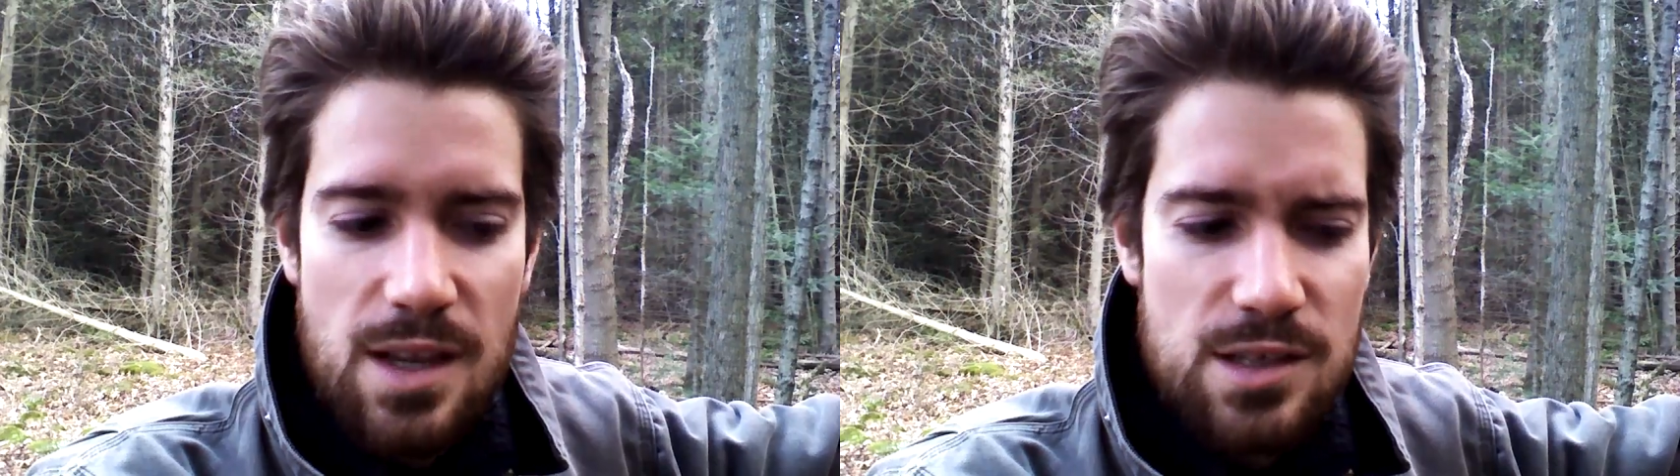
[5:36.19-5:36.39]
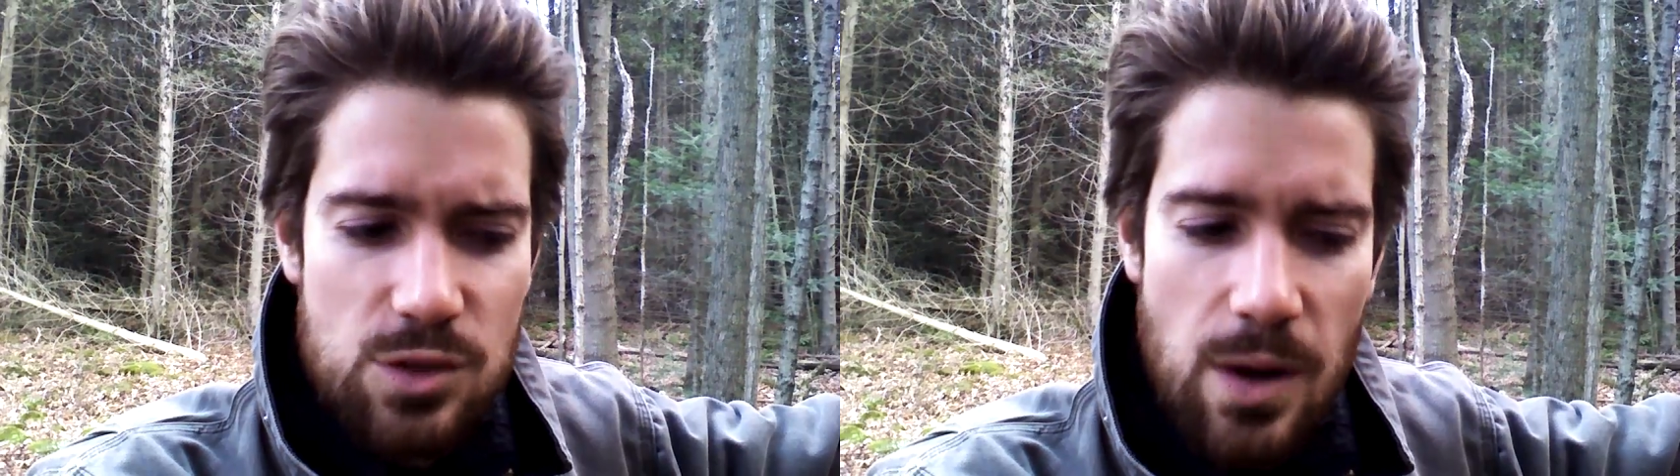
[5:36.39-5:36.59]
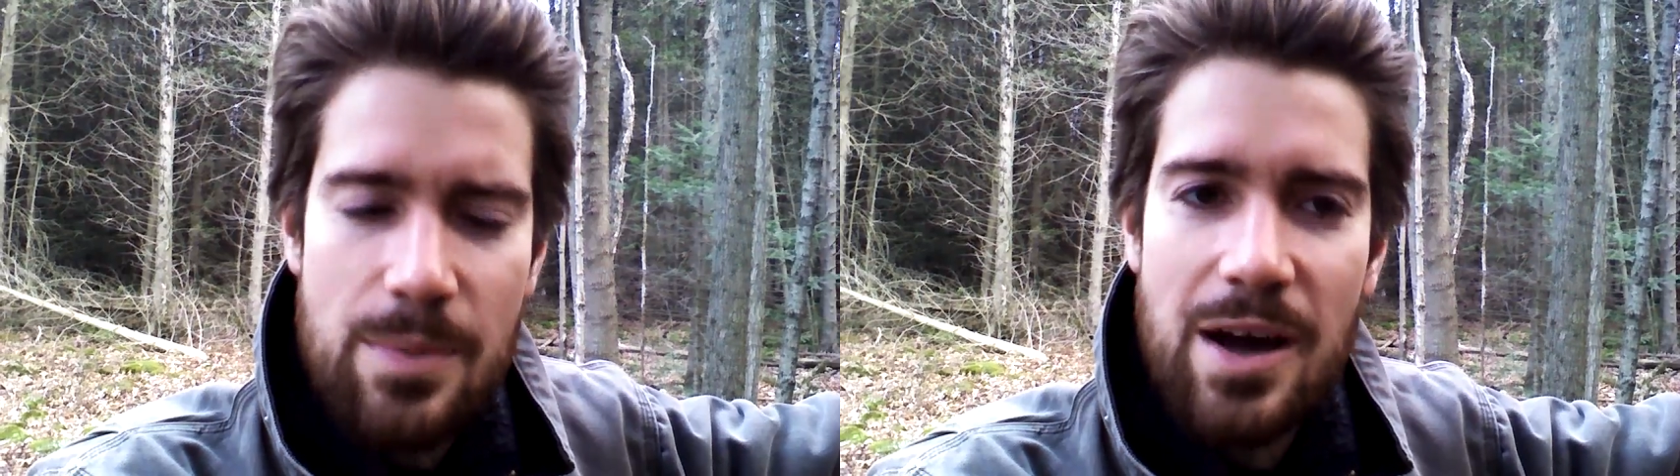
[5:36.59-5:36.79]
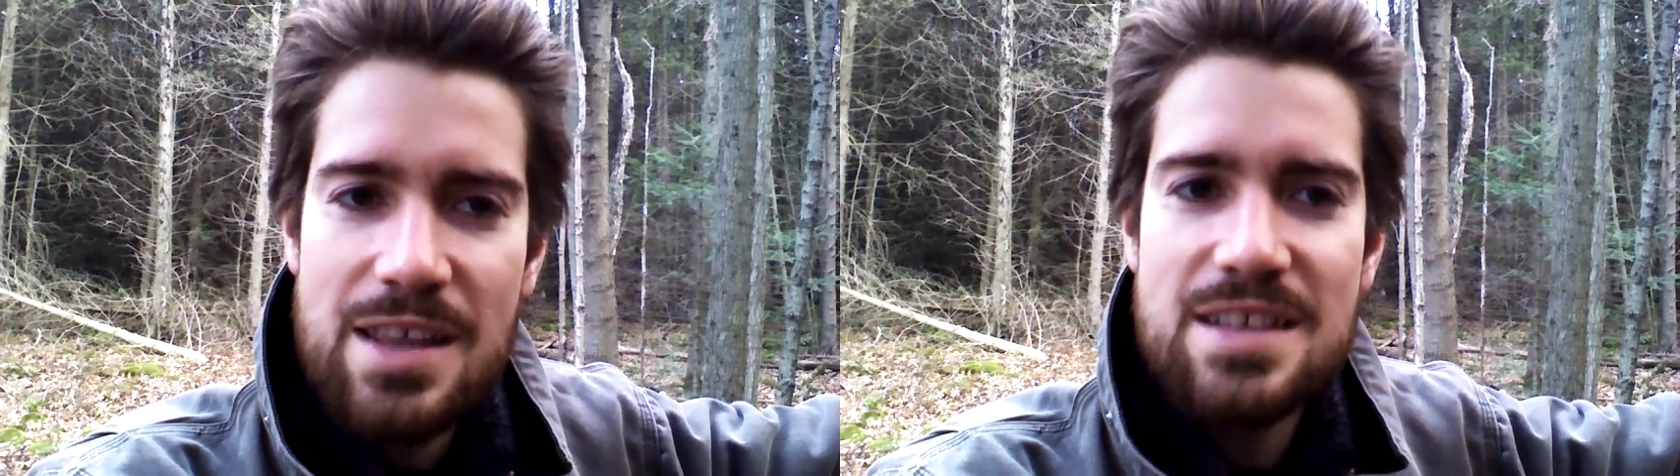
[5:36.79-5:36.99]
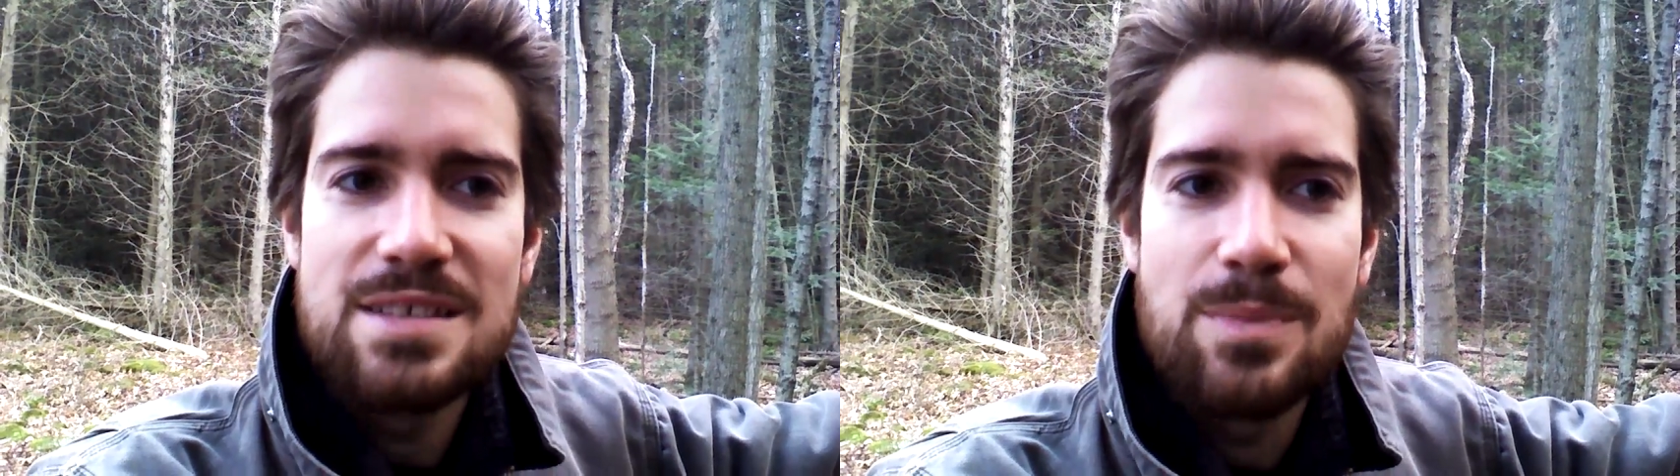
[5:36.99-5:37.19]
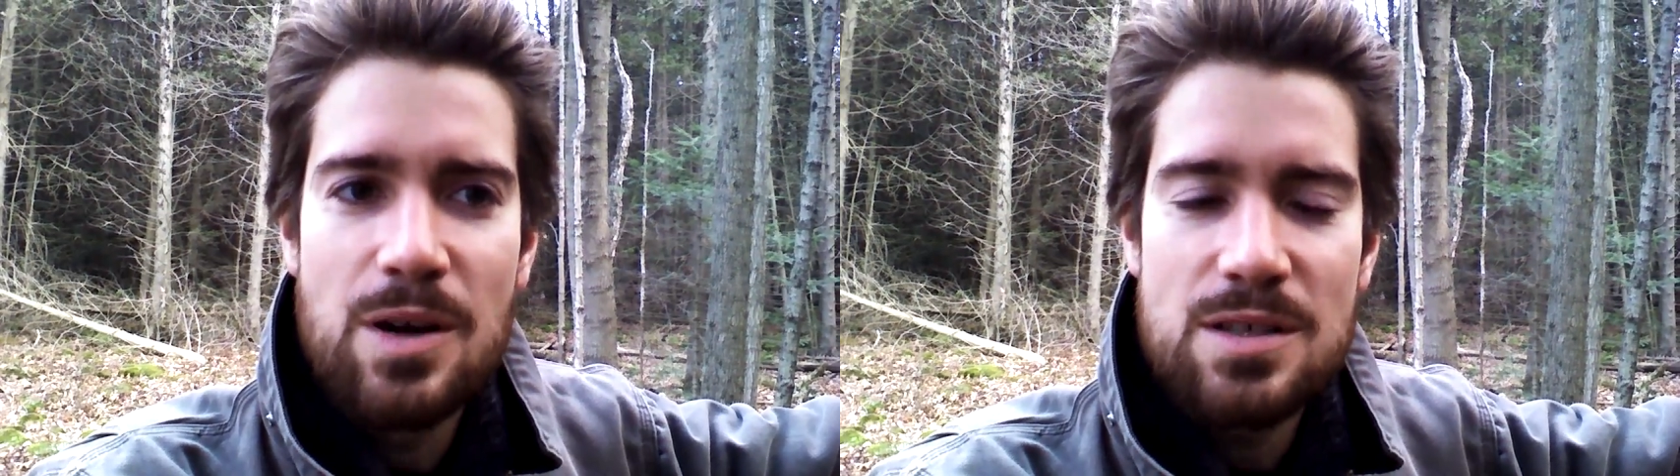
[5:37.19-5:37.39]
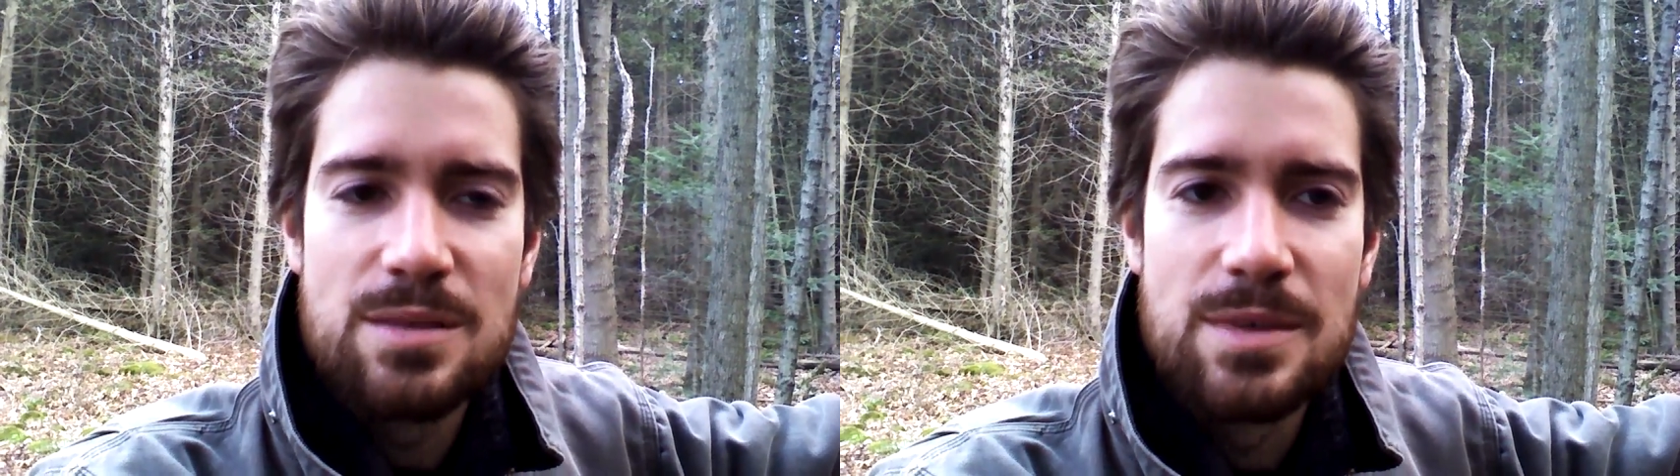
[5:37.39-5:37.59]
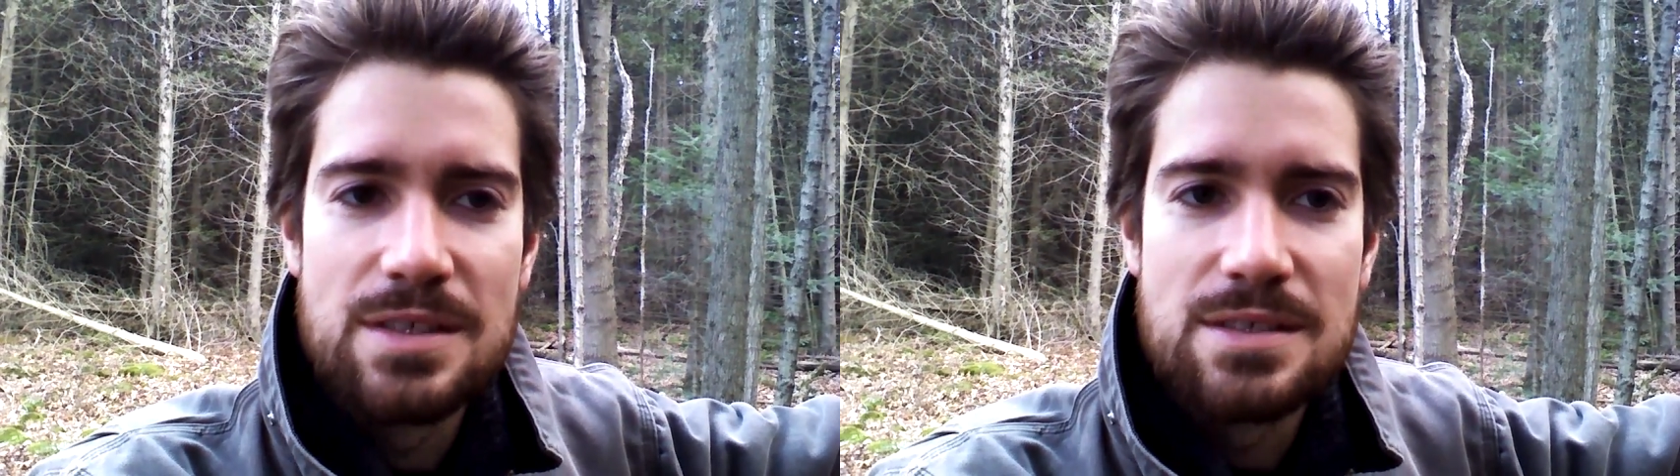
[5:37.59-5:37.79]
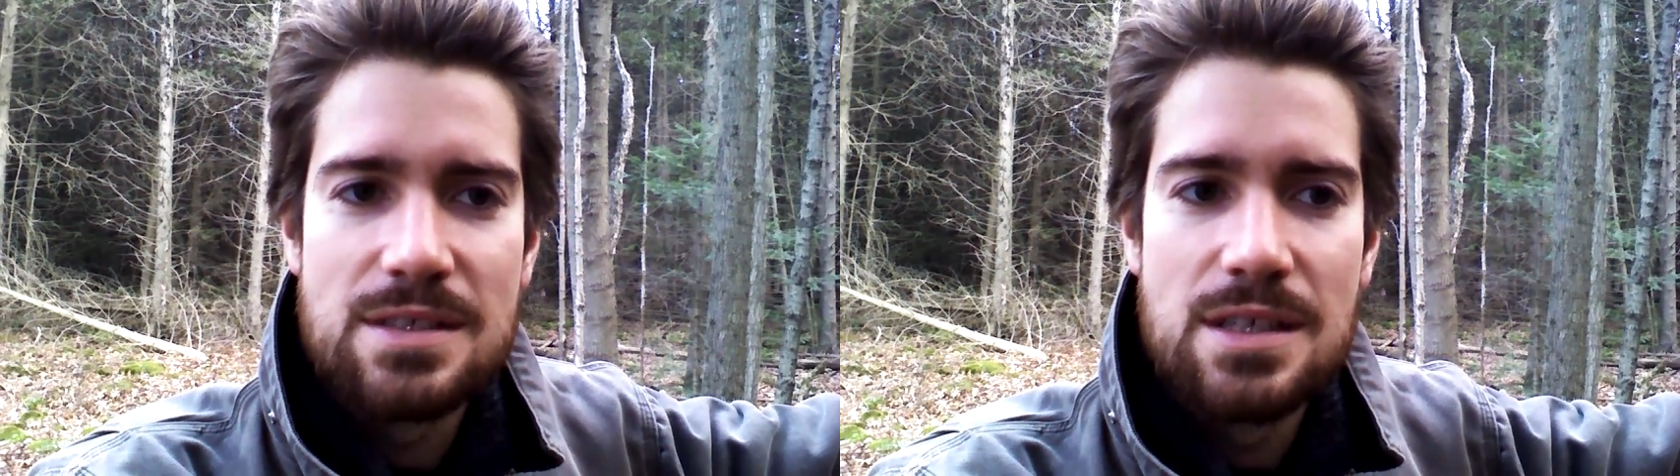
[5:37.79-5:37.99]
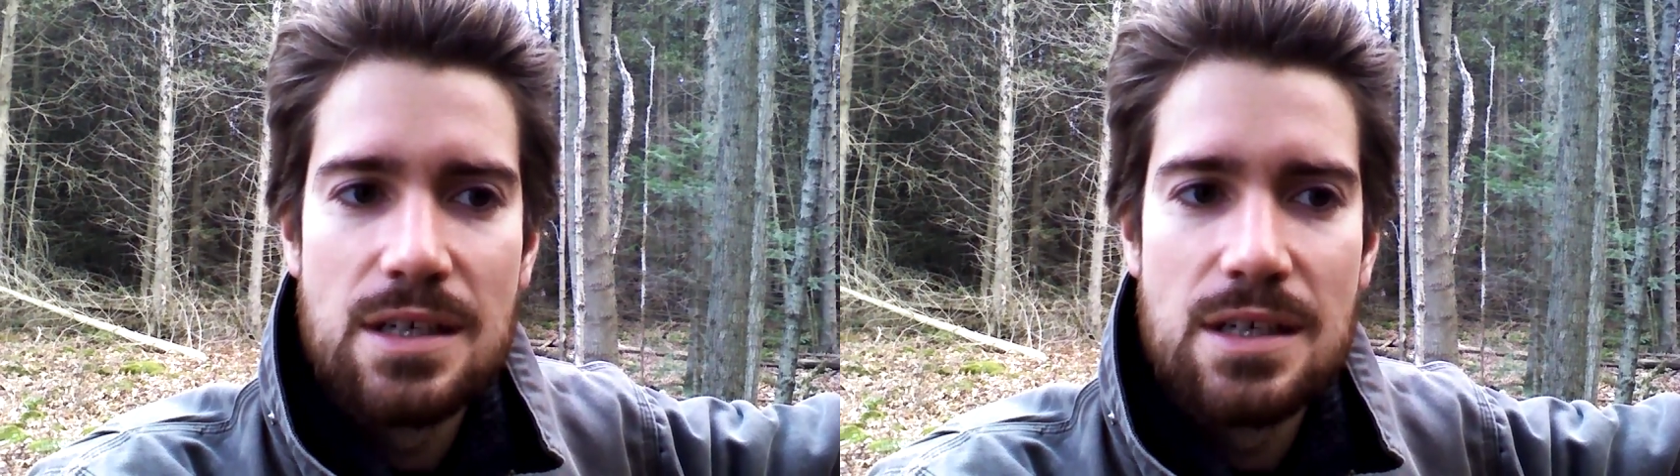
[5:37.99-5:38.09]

So I buy these persimmons,